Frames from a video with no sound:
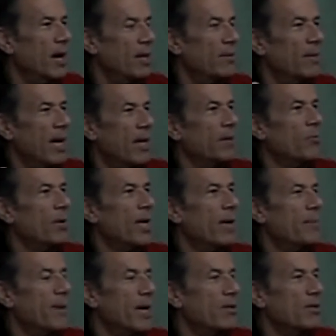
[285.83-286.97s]
I'm not what I
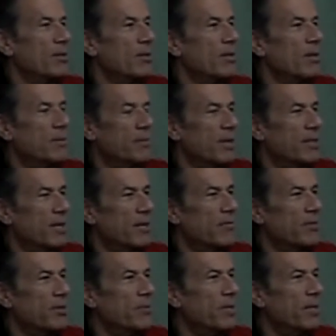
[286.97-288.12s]
imagined myself
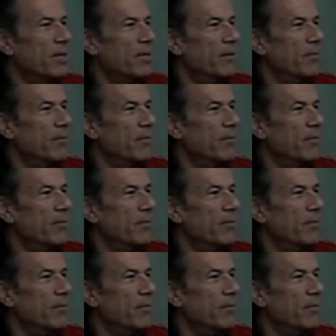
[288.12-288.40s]
to be.